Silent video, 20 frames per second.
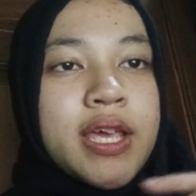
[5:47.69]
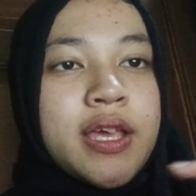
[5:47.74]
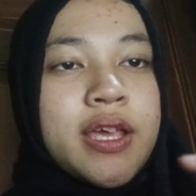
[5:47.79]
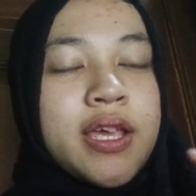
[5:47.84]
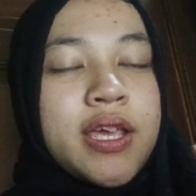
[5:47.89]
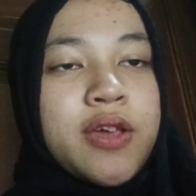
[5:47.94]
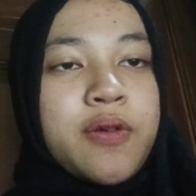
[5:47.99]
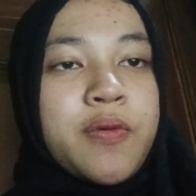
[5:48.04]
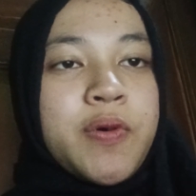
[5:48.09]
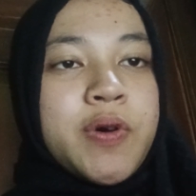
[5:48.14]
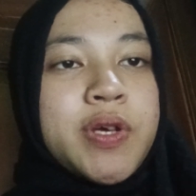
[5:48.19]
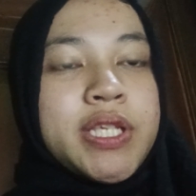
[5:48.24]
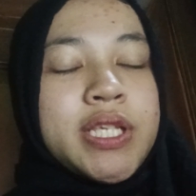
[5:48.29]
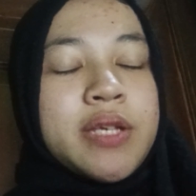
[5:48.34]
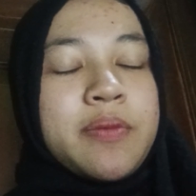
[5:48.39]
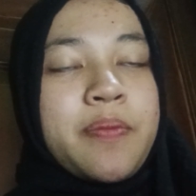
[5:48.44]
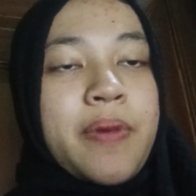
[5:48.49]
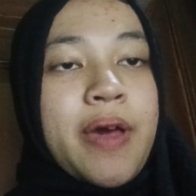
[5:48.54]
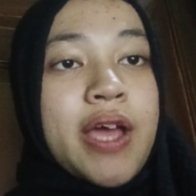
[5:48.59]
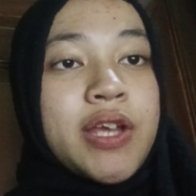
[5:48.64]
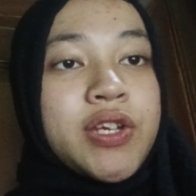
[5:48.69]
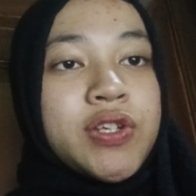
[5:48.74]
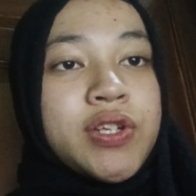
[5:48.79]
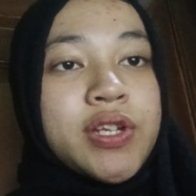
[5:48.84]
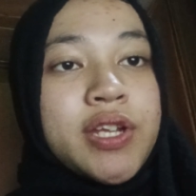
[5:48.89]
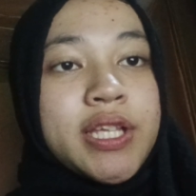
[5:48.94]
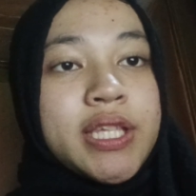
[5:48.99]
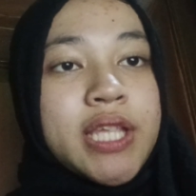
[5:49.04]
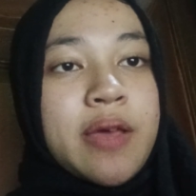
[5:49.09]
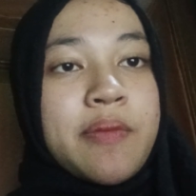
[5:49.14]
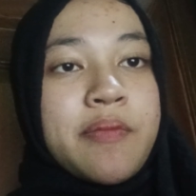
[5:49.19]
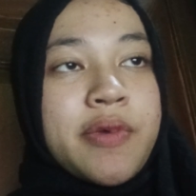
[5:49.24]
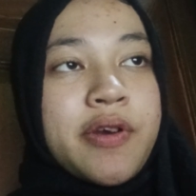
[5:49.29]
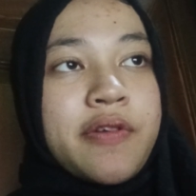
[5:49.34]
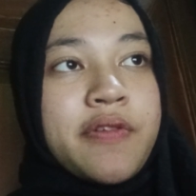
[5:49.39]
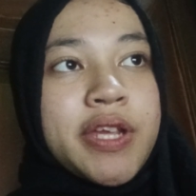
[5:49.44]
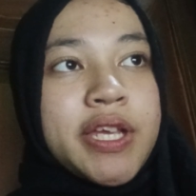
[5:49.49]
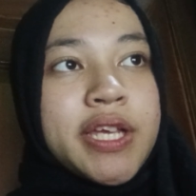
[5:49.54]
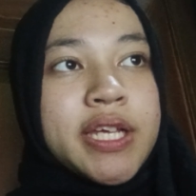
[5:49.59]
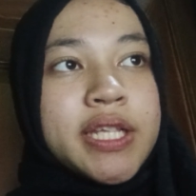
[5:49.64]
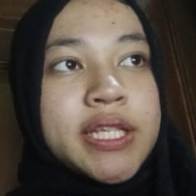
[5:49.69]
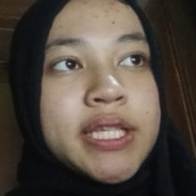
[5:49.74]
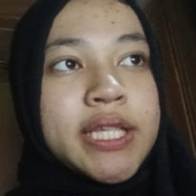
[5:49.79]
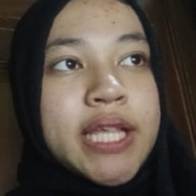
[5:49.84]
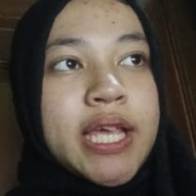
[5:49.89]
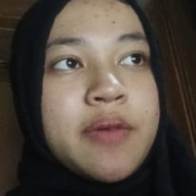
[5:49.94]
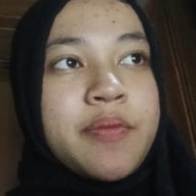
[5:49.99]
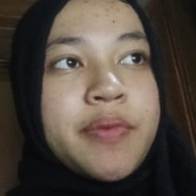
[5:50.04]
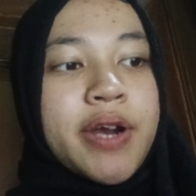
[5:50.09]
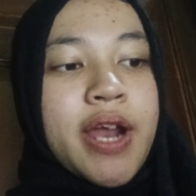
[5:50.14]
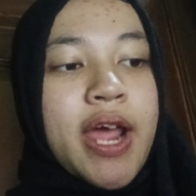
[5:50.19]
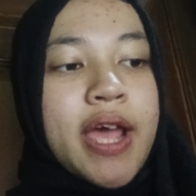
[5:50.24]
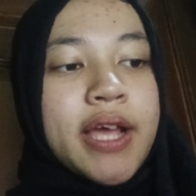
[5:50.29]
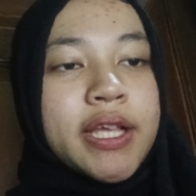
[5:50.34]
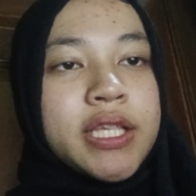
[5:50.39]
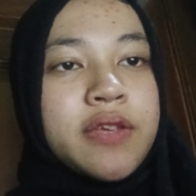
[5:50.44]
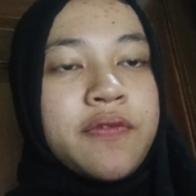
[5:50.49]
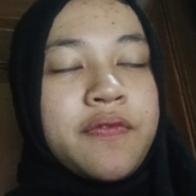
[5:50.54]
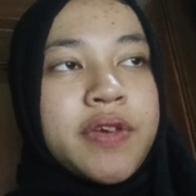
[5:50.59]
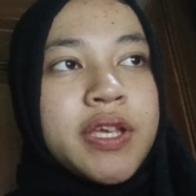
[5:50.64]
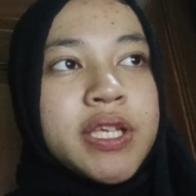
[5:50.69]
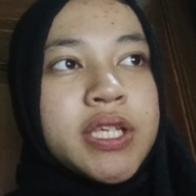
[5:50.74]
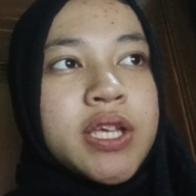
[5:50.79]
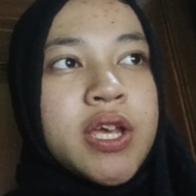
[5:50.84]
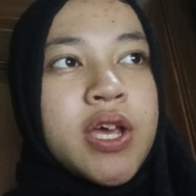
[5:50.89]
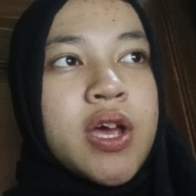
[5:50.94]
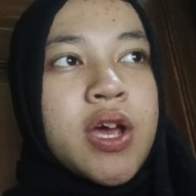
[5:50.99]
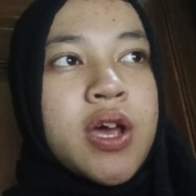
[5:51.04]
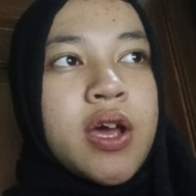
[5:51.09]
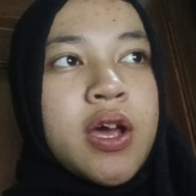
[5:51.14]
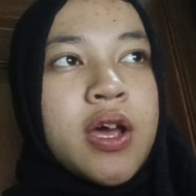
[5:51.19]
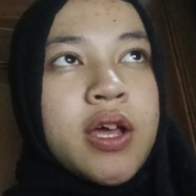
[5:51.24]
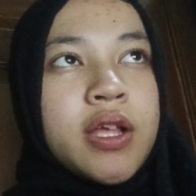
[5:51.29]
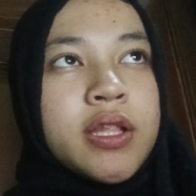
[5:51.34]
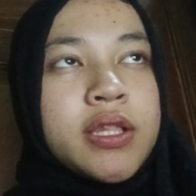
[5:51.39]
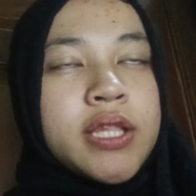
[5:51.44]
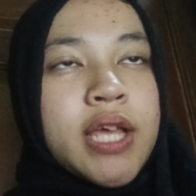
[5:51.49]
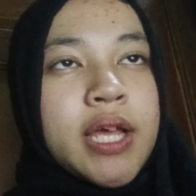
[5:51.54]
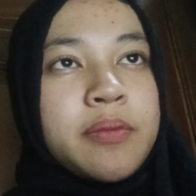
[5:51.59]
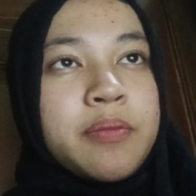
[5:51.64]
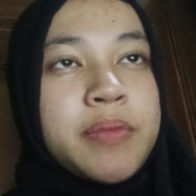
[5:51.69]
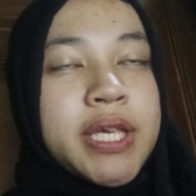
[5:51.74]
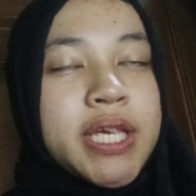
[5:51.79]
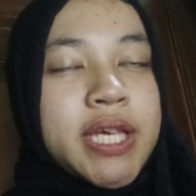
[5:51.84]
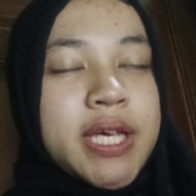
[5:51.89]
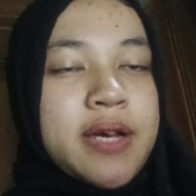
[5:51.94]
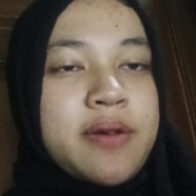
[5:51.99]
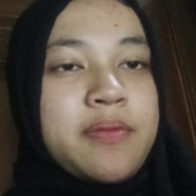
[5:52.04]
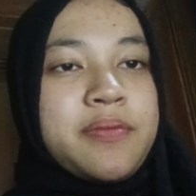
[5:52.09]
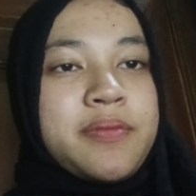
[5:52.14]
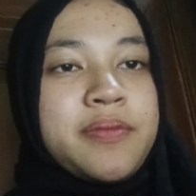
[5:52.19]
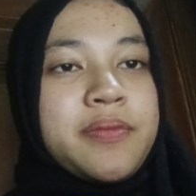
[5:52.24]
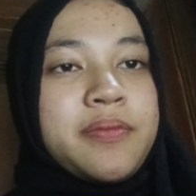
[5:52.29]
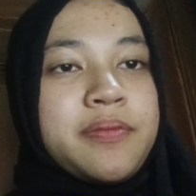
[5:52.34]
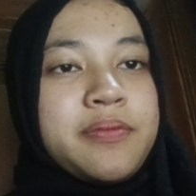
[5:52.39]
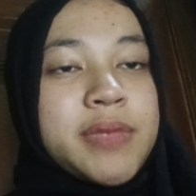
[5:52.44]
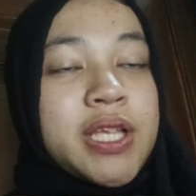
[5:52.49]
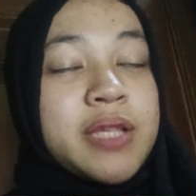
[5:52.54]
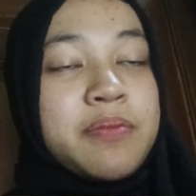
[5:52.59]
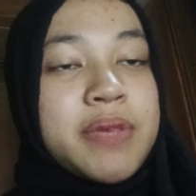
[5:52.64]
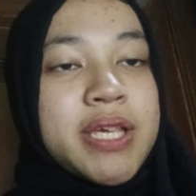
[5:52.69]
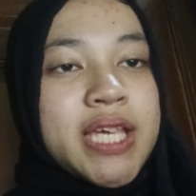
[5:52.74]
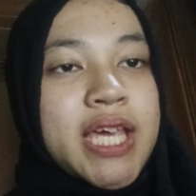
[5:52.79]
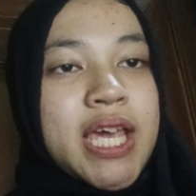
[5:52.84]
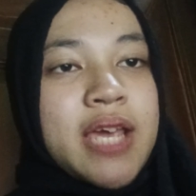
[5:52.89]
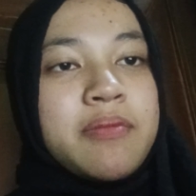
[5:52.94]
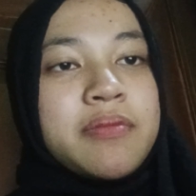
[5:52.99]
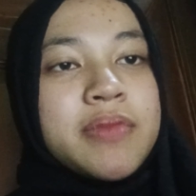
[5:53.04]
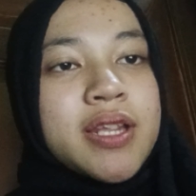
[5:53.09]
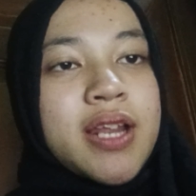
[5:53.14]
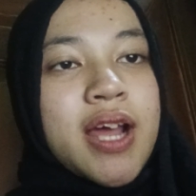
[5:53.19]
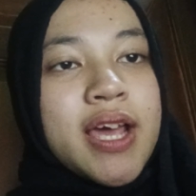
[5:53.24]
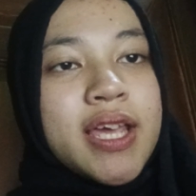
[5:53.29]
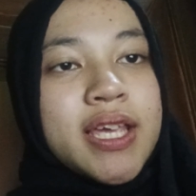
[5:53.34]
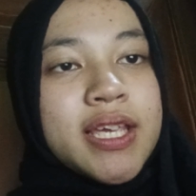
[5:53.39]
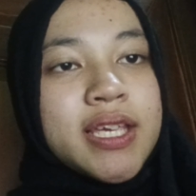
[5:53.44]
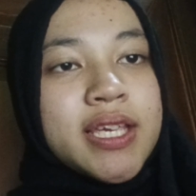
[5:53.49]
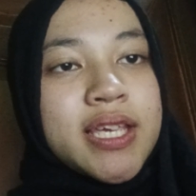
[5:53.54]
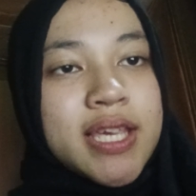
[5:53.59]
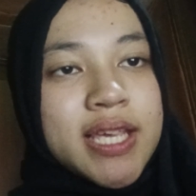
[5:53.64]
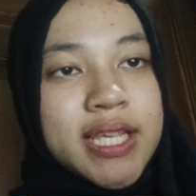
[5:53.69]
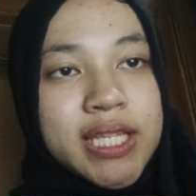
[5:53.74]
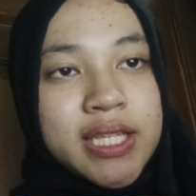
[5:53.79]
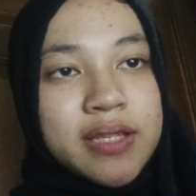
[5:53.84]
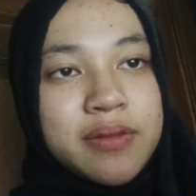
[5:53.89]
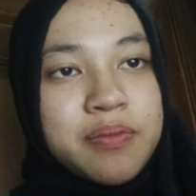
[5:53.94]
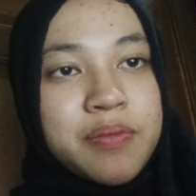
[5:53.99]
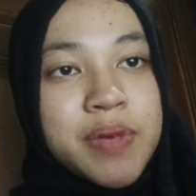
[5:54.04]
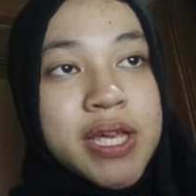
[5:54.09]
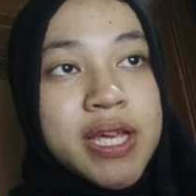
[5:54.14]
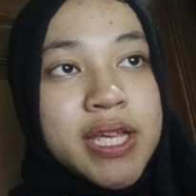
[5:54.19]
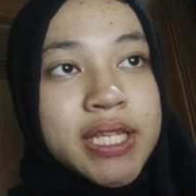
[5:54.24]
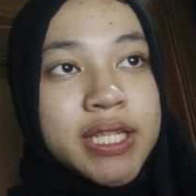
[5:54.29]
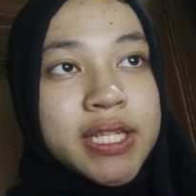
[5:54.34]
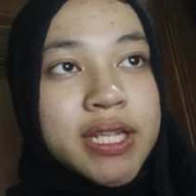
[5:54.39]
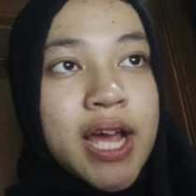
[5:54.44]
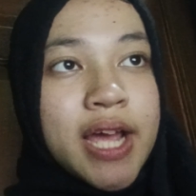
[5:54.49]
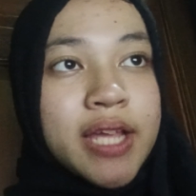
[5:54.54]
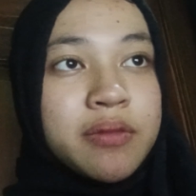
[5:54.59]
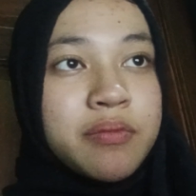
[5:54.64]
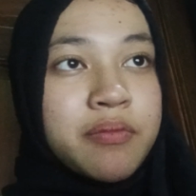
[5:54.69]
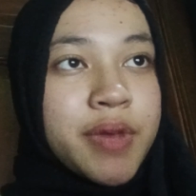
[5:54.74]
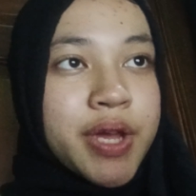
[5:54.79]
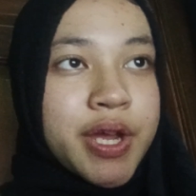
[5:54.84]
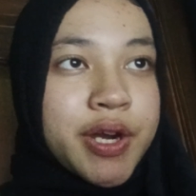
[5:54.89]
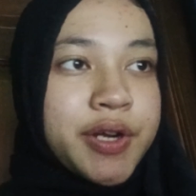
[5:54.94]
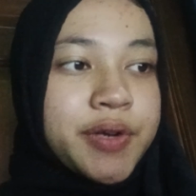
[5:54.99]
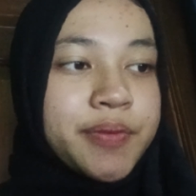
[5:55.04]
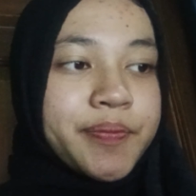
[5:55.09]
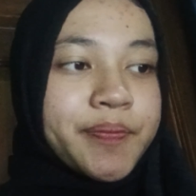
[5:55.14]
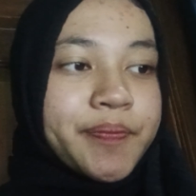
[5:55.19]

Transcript: He was a passionate American labor activist that became Nike's biggest nightmare.